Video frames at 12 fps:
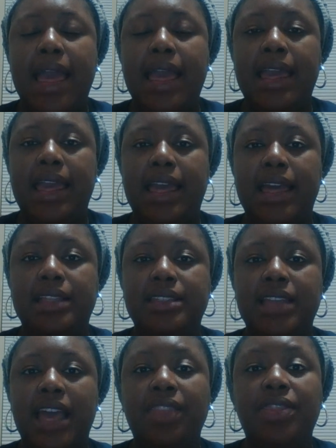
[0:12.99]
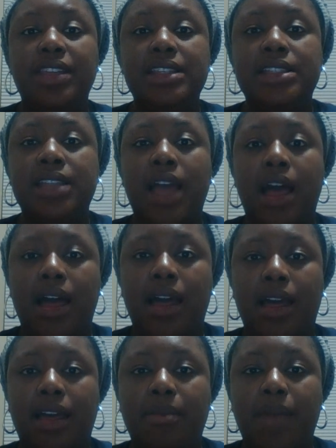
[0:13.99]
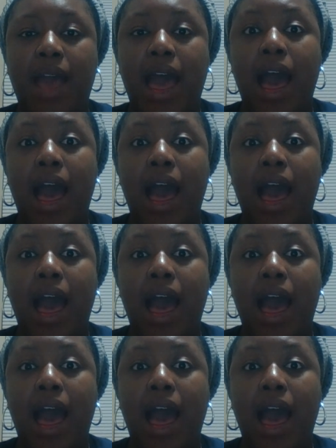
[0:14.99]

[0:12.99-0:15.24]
and at this time,